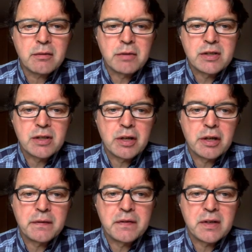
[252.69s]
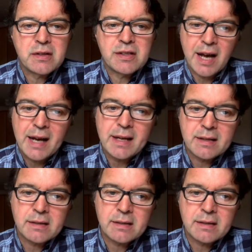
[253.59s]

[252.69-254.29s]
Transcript: reserved site.